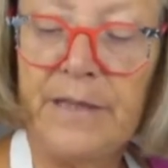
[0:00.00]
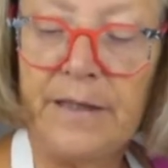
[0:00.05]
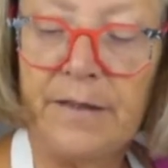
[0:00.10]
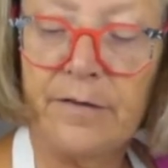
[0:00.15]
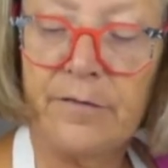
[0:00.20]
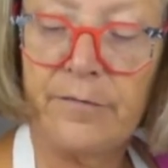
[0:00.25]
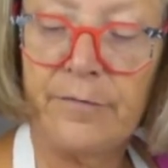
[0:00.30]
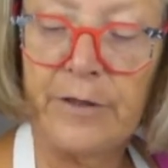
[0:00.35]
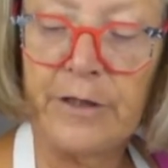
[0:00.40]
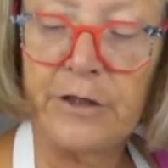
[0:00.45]
in
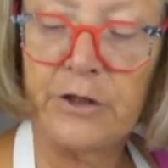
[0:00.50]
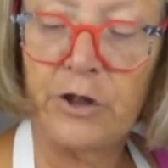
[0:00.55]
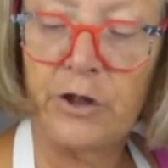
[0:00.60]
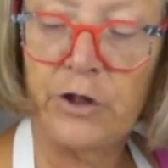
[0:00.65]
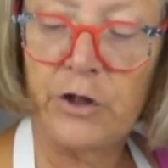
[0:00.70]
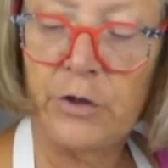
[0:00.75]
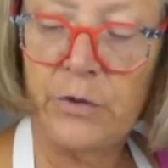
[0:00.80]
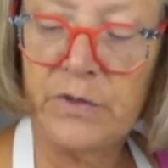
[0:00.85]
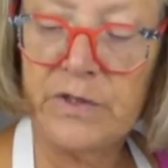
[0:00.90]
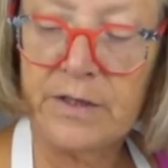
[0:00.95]
the fridge and
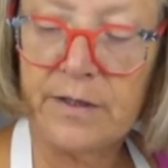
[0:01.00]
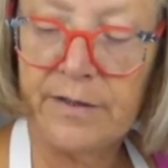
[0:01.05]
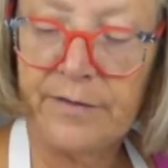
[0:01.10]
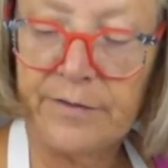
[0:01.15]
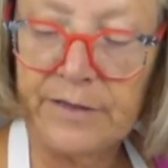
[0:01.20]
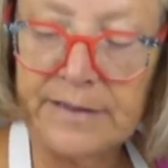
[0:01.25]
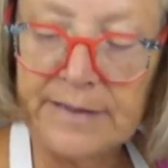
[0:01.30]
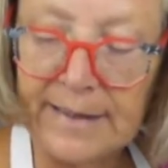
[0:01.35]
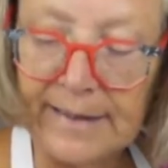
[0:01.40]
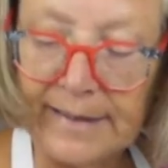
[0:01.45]
use
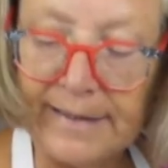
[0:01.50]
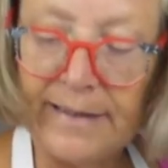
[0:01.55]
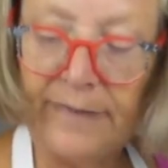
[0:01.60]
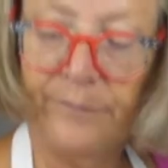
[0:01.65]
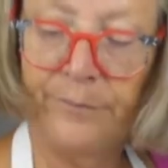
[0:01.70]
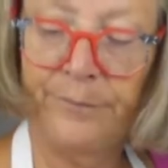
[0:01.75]
another day.